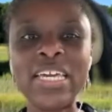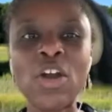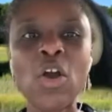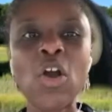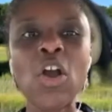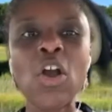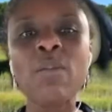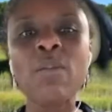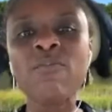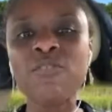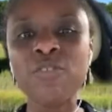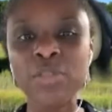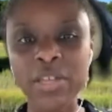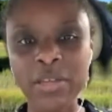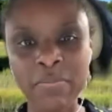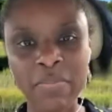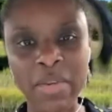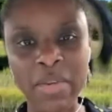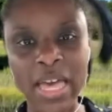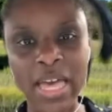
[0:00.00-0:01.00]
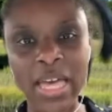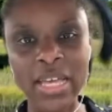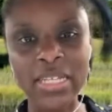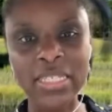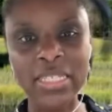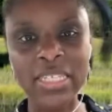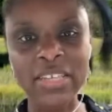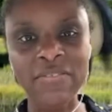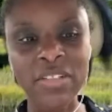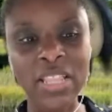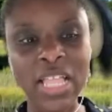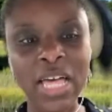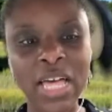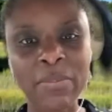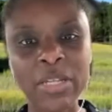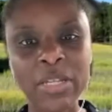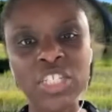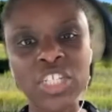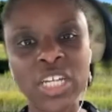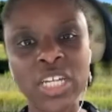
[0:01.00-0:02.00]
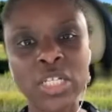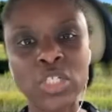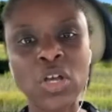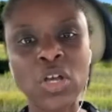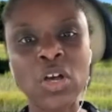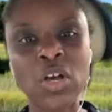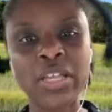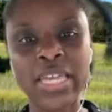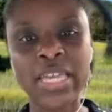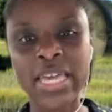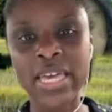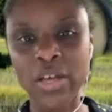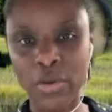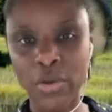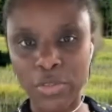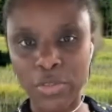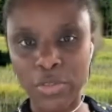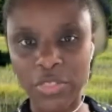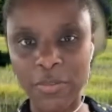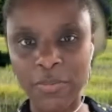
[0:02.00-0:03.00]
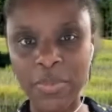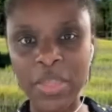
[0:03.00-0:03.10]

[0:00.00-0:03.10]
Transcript: harmful impacts of climate change on health.